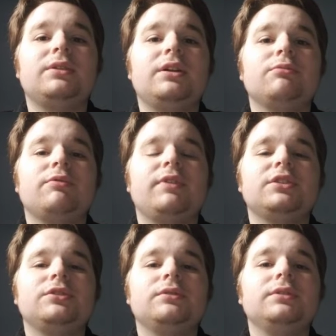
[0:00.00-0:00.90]
health
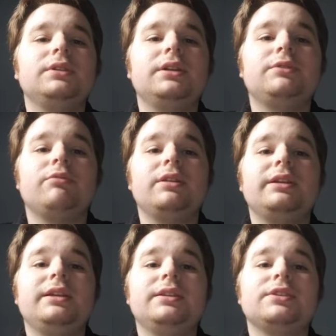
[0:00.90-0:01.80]
professional. It
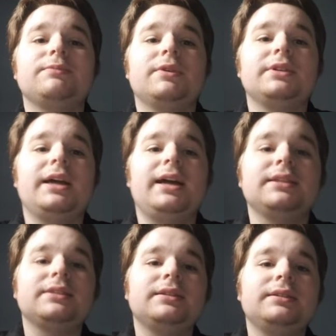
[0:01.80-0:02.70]
really is smart to
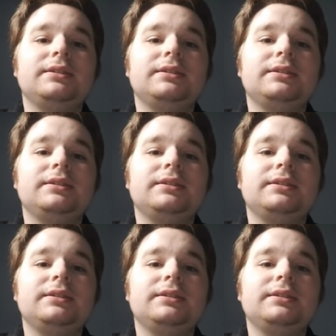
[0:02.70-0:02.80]
ask.